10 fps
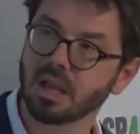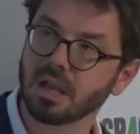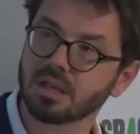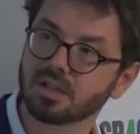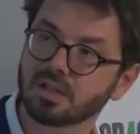
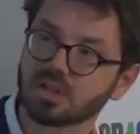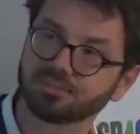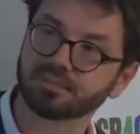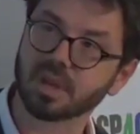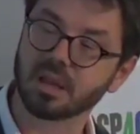So
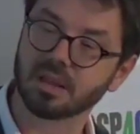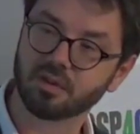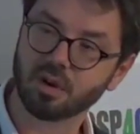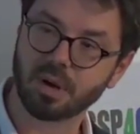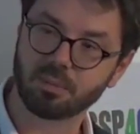the
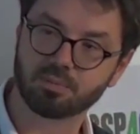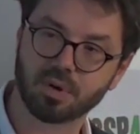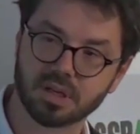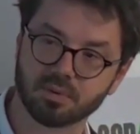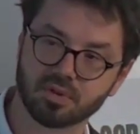fuel
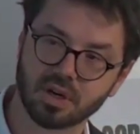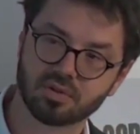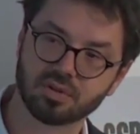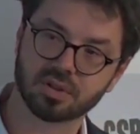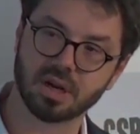price
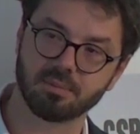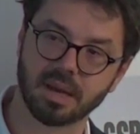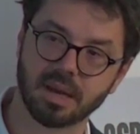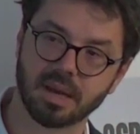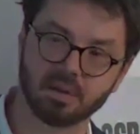projections are
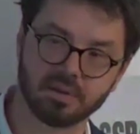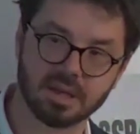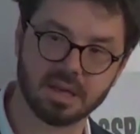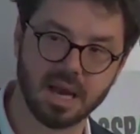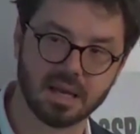based on
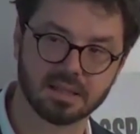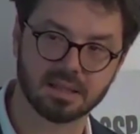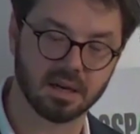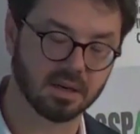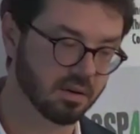the IE
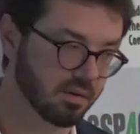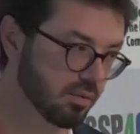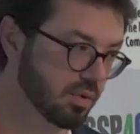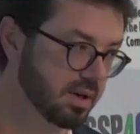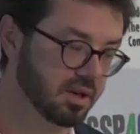study of the
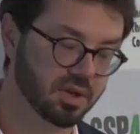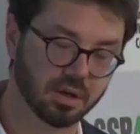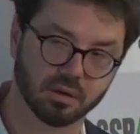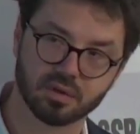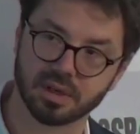World Energy
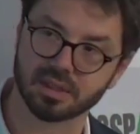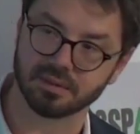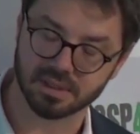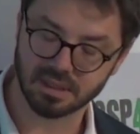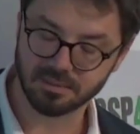Outlook of
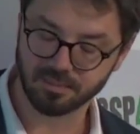2017.